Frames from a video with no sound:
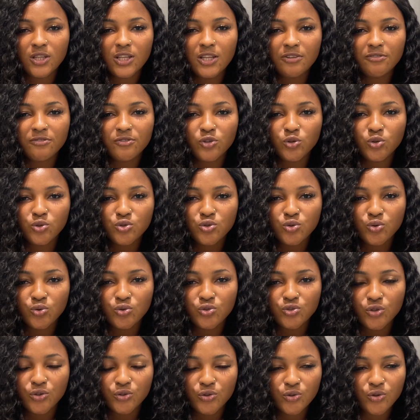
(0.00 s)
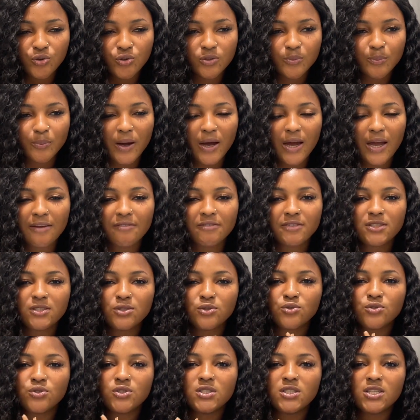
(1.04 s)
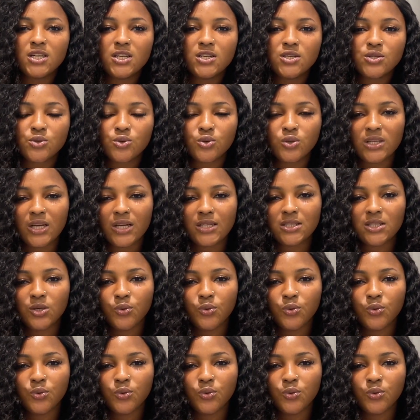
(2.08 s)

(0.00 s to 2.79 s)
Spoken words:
Leave no stones unturned. Pack everything to the TLS contact.